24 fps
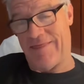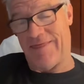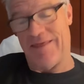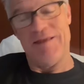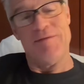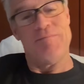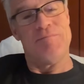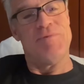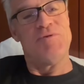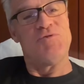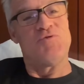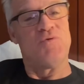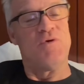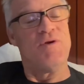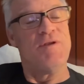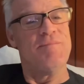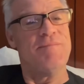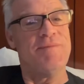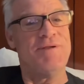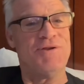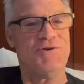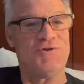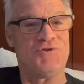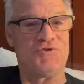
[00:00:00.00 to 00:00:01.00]
think between
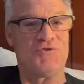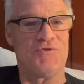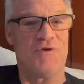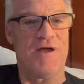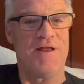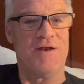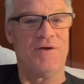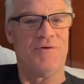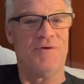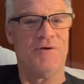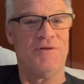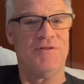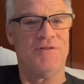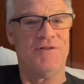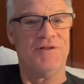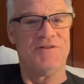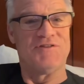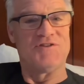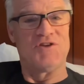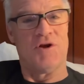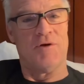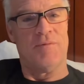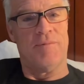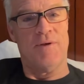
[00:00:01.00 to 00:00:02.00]
me and Schrader,
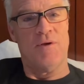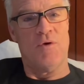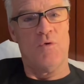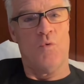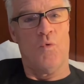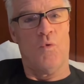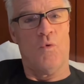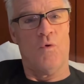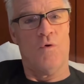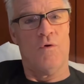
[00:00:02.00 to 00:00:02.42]
it's going to be